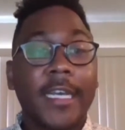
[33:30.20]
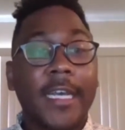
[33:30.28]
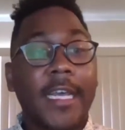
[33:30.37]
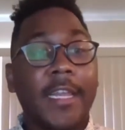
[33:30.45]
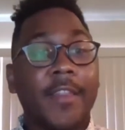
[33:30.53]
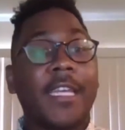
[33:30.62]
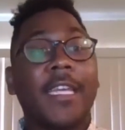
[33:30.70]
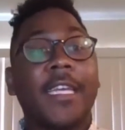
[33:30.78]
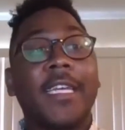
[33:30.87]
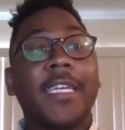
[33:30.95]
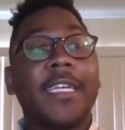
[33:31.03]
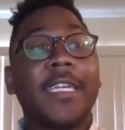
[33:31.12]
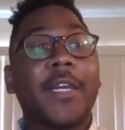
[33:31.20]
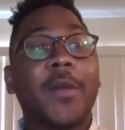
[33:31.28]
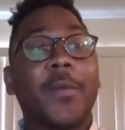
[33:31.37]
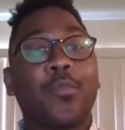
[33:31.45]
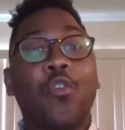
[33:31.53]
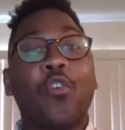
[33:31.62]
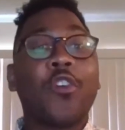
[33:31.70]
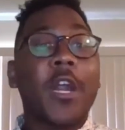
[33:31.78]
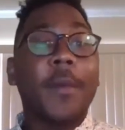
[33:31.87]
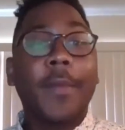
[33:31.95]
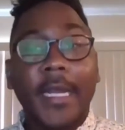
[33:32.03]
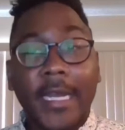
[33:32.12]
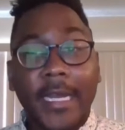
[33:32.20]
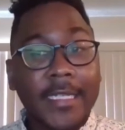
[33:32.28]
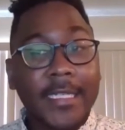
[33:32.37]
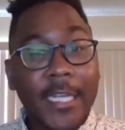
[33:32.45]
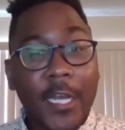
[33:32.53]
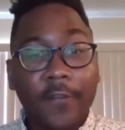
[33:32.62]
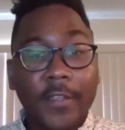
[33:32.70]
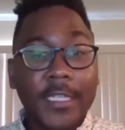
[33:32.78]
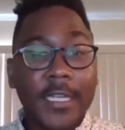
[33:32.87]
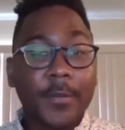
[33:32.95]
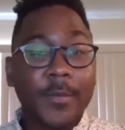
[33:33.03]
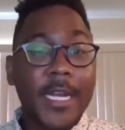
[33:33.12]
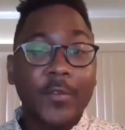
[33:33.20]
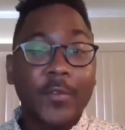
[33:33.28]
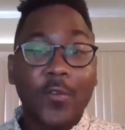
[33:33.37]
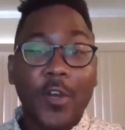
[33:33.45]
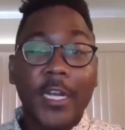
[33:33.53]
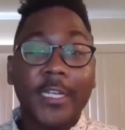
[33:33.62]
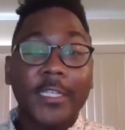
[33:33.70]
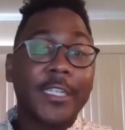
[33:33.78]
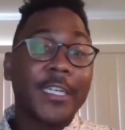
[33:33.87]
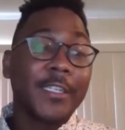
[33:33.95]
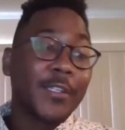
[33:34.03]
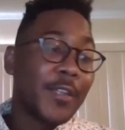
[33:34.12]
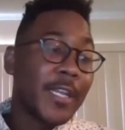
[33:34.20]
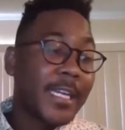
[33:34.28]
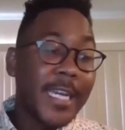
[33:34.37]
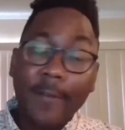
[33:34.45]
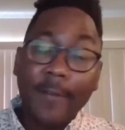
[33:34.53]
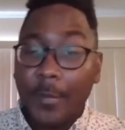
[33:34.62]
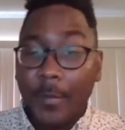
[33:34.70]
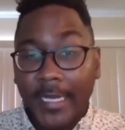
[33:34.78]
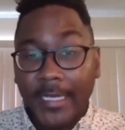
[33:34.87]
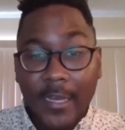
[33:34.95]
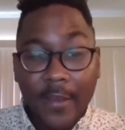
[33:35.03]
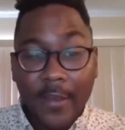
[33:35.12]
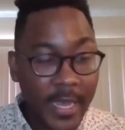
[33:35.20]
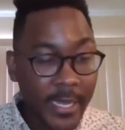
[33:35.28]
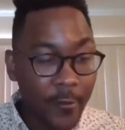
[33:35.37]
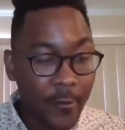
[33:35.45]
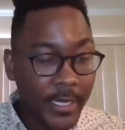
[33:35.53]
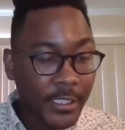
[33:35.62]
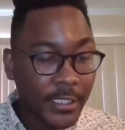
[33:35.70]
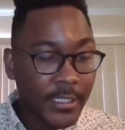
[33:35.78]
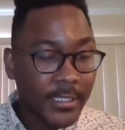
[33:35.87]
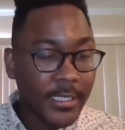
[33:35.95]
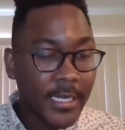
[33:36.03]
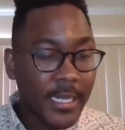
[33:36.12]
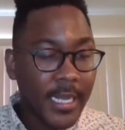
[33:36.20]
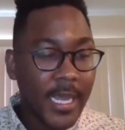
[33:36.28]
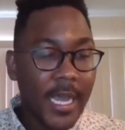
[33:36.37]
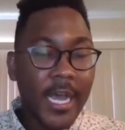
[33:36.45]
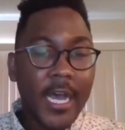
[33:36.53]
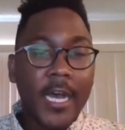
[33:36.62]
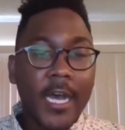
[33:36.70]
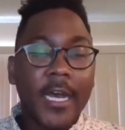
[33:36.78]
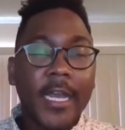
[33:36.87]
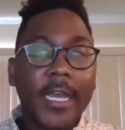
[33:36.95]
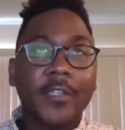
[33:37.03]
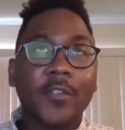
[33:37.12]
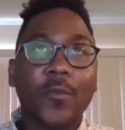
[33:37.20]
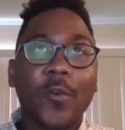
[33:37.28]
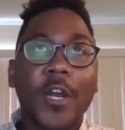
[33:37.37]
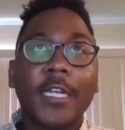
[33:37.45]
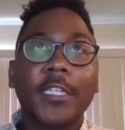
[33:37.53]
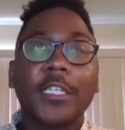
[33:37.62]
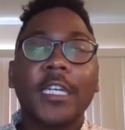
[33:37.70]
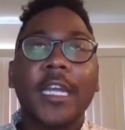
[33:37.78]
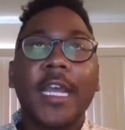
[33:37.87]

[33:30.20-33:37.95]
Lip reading: The programming in itself is sometimes rushed, so that definitely means the evaluation is rushed.